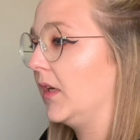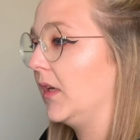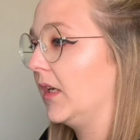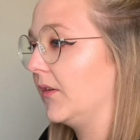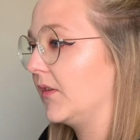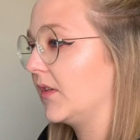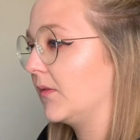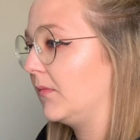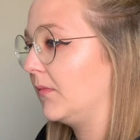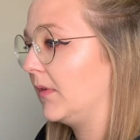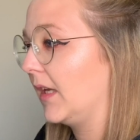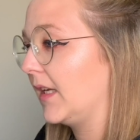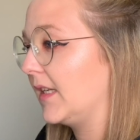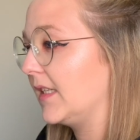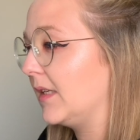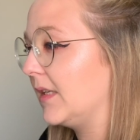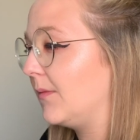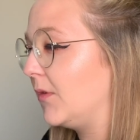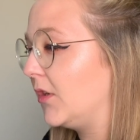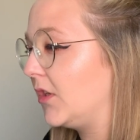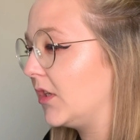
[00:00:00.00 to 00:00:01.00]
can have some nice
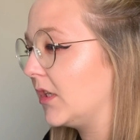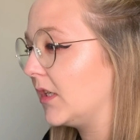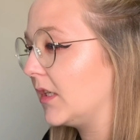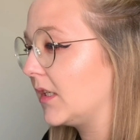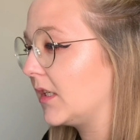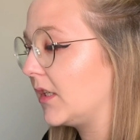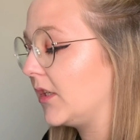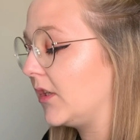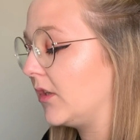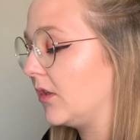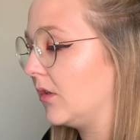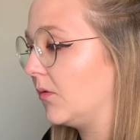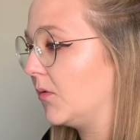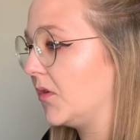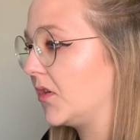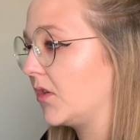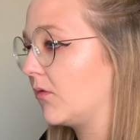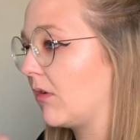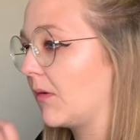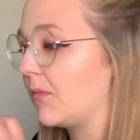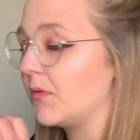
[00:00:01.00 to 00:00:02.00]
images here
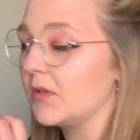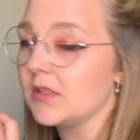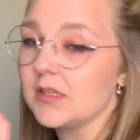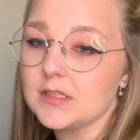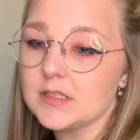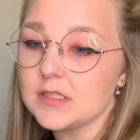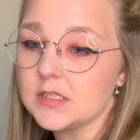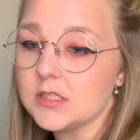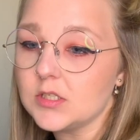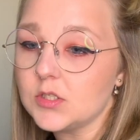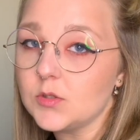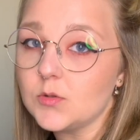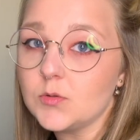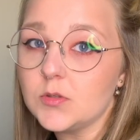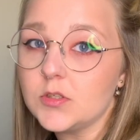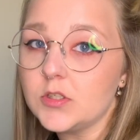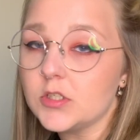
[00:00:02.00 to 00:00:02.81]
which represents the zoo in